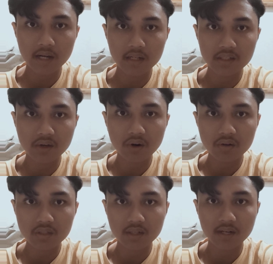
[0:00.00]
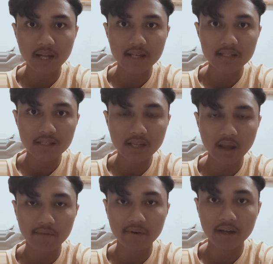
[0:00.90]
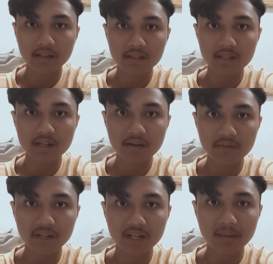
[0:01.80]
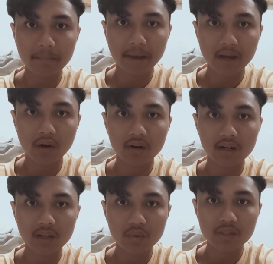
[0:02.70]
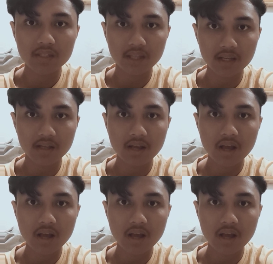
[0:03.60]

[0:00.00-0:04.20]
and discourse analysis have had a significant impact on linguistics